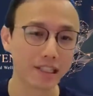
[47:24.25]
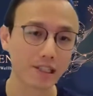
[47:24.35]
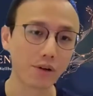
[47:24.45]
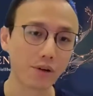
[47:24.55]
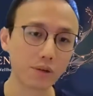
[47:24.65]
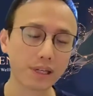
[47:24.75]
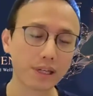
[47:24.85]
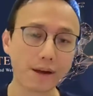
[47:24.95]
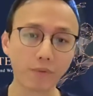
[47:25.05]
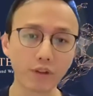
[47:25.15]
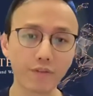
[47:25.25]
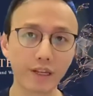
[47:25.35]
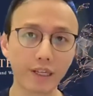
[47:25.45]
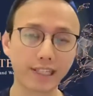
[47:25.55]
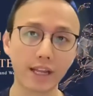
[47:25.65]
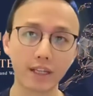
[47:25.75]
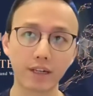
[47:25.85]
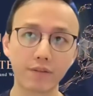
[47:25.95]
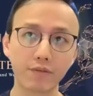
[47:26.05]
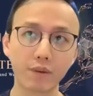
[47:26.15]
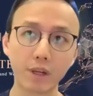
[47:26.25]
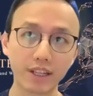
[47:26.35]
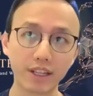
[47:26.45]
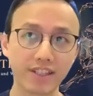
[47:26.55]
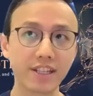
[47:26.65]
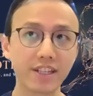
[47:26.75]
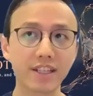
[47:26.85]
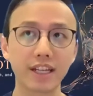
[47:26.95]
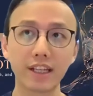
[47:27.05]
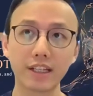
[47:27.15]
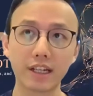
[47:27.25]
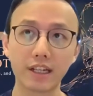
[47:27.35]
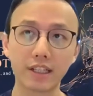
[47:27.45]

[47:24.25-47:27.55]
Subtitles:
So do you think that from the existing